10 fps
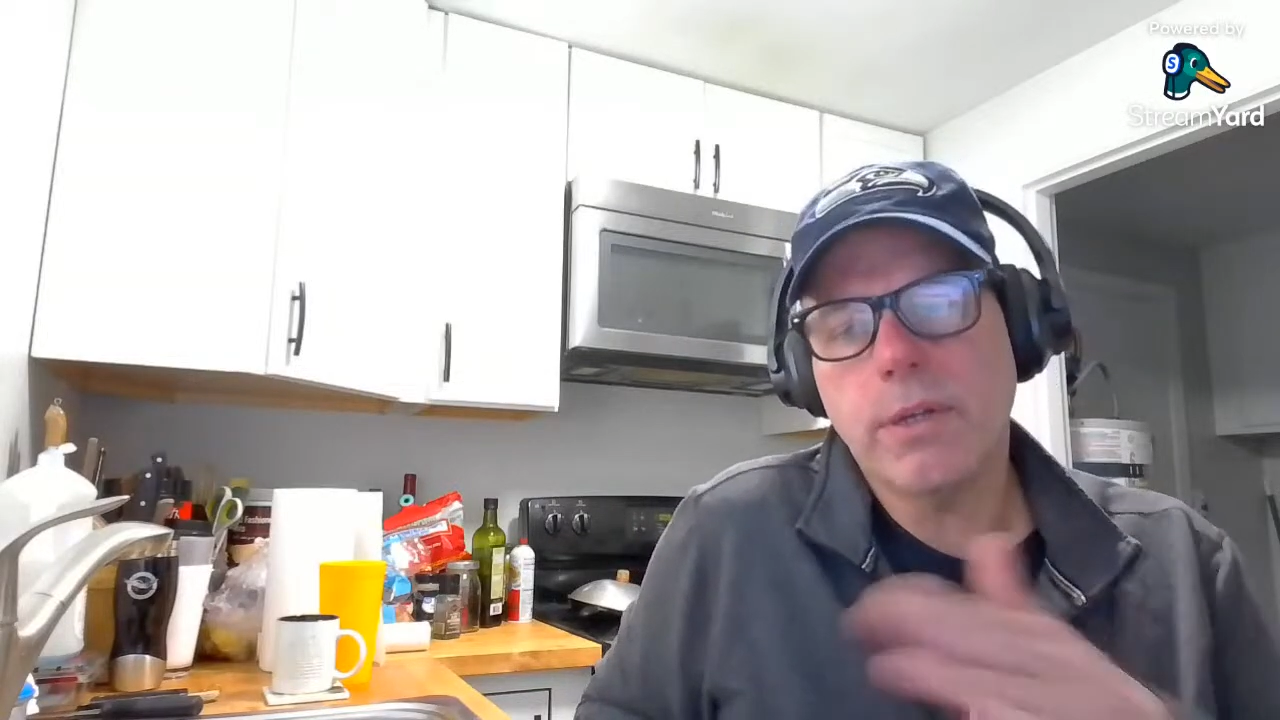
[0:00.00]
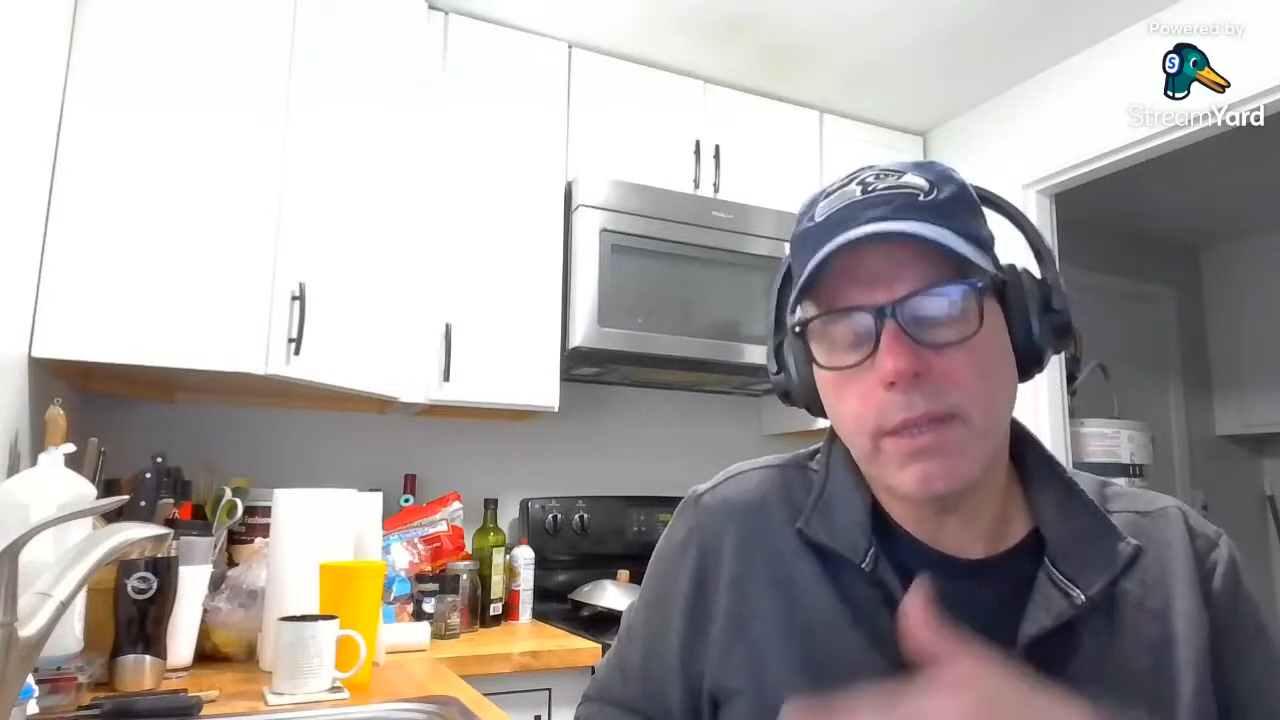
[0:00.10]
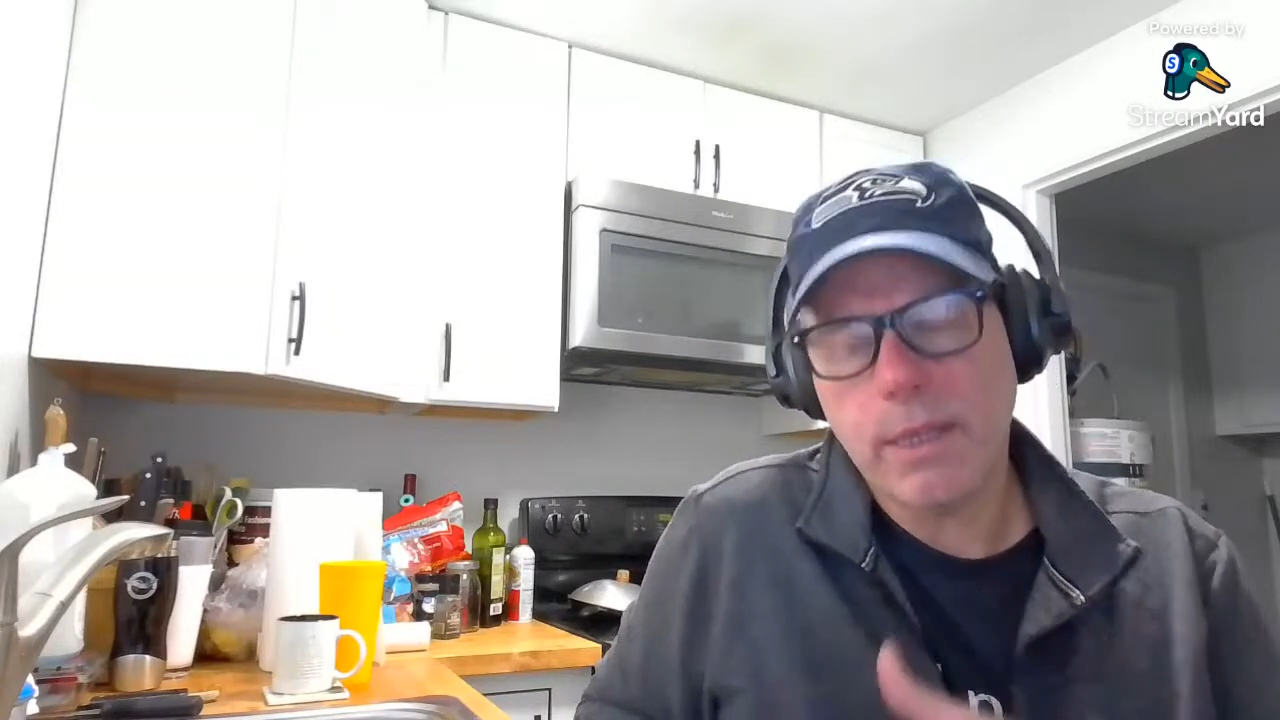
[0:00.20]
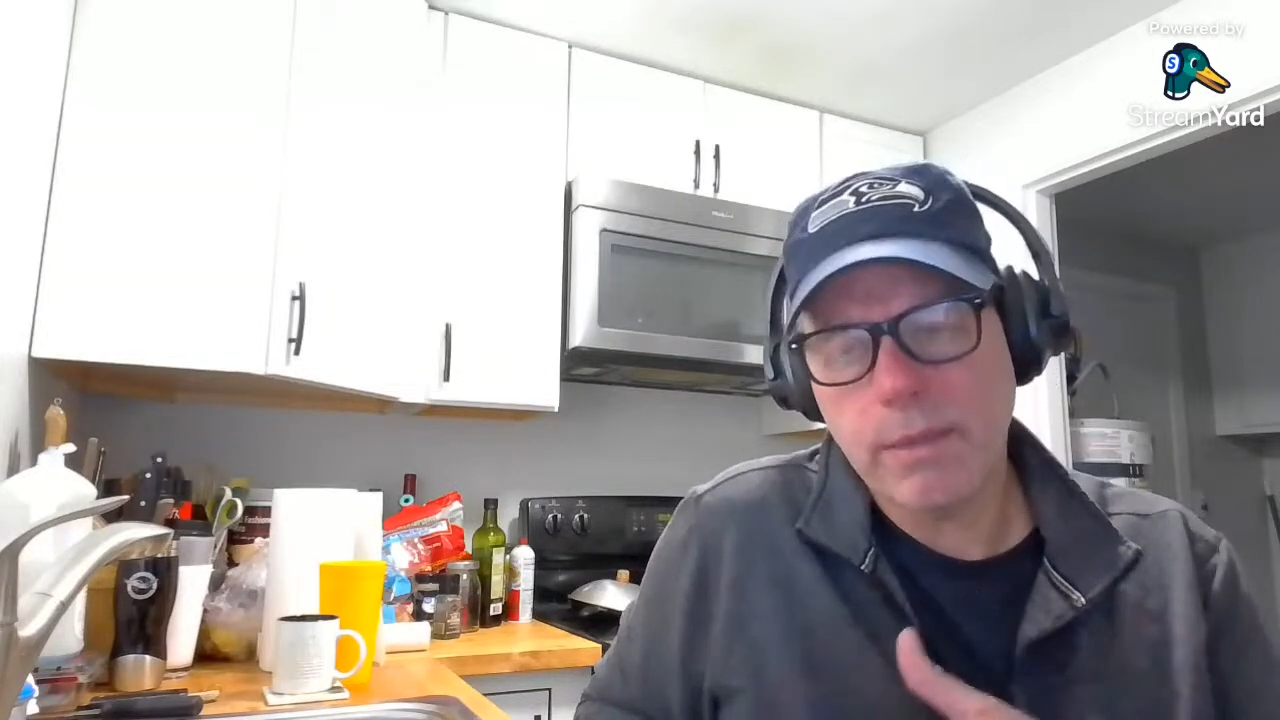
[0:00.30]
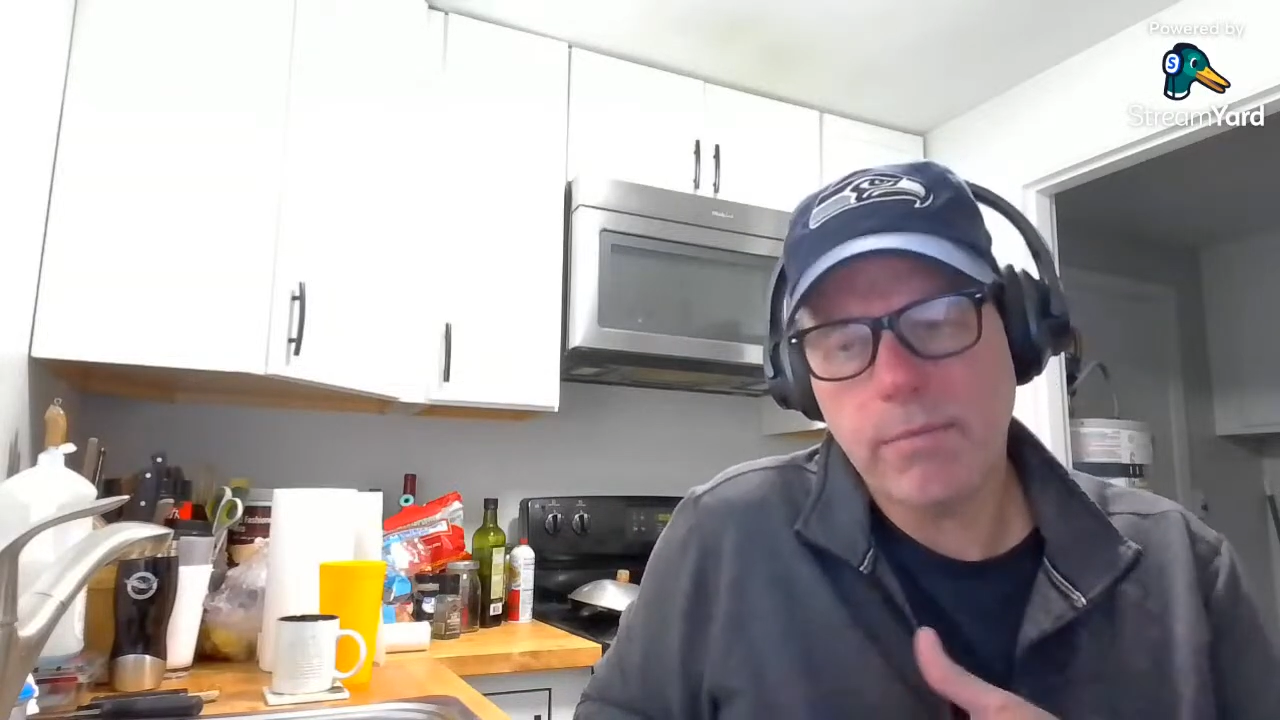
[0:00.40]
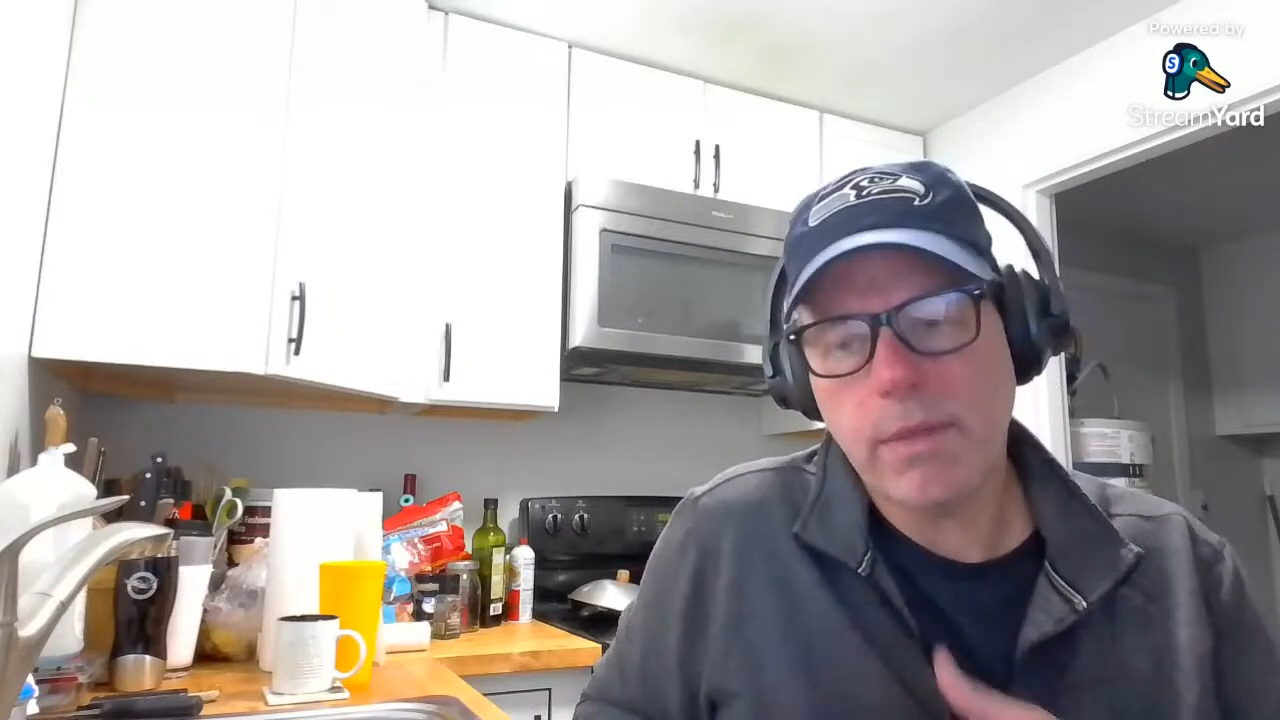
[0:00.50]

and the